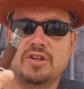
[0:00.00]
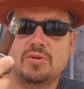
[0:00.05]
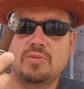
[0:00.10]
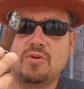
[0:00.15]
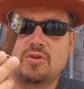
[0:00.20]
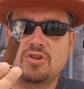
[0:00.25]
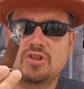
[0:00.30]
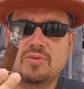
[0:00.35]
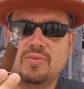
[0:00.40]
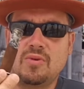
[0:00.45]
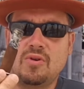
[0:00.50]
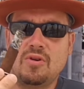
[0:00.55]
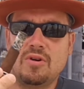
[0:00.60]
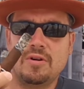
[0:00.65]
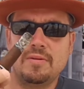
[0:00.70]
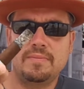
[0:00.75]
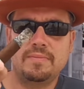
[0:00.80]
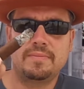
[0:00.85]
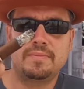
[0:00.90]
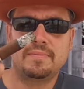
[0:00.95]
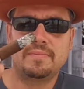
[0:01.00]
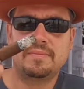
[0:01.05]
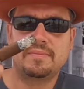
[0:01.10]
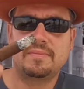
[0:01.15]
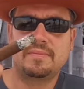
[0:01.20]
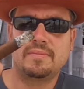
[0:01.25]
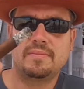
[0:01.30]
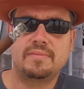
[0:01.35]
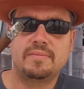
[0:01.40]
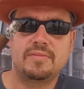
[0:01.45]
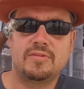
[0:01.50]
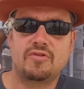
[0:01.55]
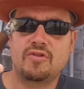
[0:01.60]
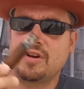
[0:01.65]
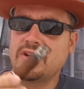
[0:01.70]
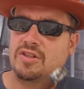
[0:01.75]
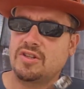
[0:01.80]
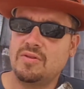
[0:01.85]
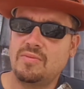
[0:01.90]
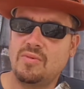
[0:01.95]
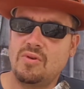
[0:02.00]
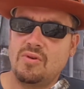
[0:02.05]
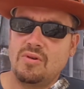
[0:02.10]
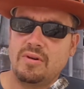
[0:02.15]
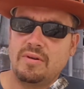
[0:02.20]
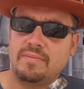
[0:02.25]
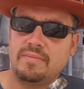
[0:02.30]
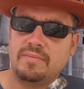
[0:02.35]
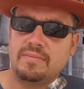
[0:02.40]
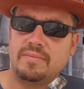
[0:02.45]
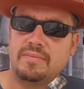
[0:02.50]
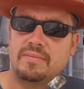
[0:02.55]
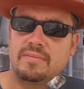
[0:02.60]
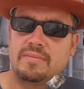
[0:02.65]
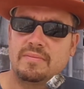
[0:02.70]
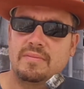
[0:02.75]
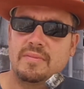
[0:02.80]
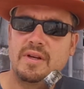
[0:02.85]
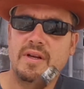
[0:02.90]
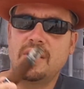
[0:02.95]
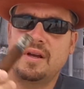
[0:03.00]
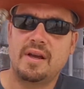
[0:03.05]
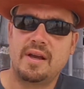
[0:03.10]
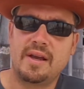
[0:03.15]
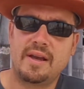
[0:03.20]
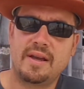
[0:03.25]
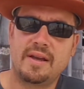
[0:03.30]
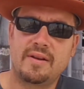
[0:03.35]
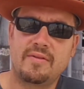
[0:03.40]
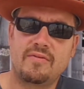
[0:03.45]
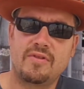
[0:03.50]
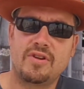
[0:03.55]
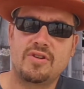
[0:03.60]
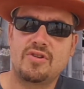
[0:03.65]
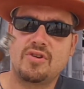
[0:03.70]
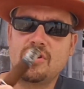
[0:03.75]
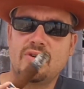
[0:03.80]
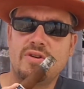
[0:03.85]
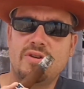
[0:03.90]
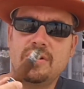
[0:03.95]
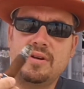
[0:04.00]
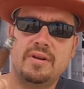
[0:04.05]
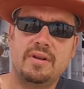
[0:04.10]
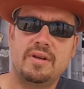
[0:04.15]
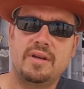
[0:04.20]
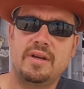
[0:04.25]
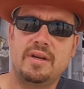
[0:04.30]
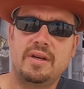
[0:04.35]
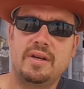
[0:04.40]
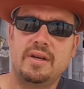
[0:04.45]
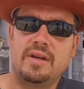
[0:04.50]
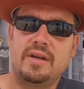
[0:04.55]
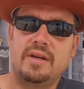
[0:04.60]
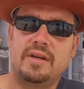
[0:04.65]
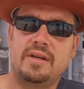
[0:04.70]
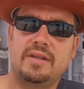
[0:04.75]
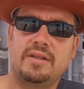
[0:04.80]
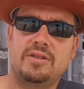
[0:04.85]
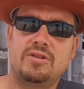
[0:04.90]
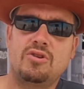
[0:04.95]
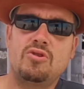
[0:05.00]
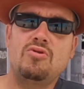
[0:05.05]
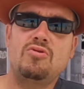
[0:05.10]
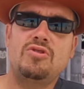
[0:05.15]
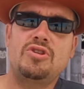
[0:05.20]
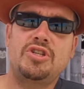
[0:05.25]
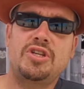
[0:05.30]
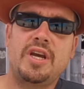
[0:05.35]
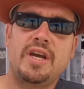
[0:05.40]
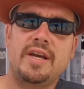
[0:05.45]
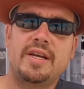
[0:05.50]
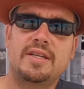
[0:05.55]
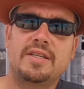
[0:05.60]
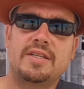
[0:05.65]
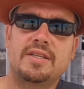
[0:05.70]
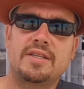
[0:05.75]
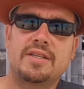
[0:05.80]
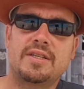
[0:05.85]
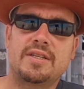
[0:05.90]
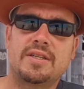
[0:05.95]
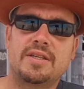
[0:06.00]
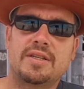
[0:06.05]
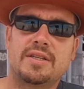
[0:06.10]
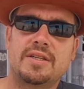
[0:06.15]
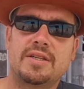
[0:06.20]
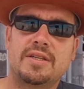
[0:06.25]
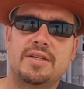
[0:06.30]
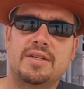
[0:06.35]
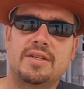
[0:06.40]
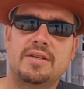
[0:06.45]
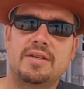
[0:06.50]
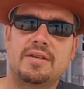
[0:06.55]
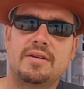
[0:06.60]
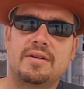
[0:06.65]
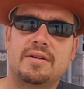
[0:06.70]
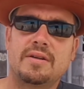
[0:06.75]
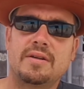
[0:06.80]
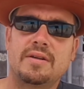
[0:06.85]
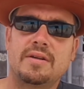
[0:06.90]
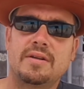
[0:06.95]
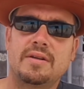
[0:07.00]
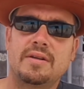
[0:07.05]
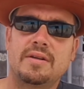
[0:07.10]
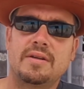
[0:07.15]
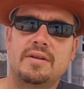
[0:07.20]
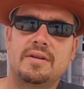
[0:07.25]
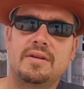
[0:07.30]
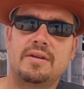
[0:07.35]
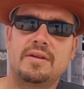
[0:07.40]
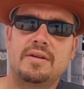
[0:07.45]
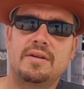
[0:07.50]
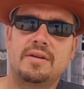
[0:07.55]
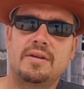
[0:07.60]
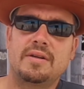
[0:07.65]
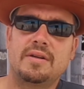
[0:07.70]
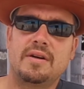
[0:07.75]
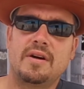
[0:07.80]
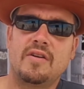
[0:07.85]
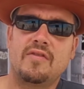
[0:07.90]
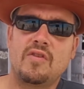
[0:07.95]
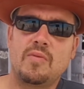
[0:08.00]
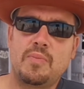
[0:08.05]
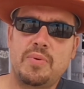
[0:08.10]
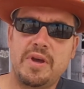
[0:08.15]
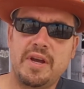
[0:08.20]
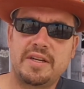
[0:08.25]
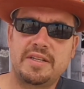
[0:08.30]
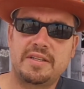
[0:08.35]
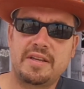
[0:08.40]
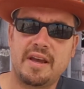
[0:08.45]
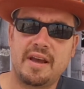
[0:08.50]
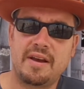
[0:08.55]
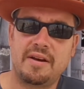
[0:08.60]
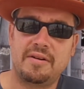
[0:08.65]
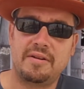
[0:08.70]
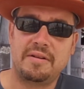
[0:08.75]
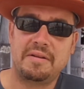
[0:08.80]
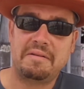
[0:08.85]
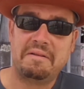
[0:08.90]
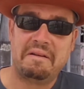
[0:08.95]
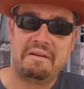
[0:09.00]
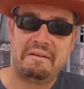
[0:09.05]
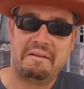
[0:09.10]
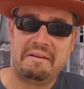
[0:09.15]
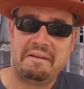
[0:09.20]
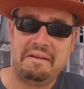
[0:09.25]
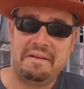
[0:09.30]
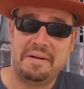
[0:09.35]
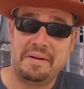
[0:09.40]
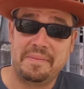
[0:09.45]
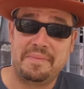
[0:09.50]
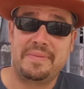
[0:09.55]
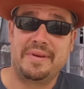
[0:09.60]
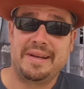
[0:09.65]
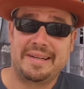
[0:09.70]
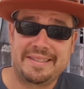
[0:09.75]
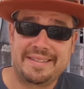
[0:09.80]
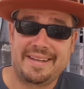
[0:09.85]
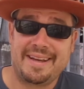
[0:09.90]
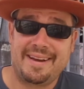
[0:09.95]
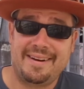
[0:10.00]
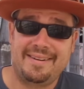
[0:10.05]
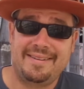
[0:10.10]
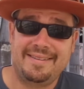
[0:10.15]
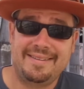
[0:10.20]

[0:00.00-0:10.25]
to smoke some more, drink some more, and return in 2 shakes of a pig's tail. A pig's tail.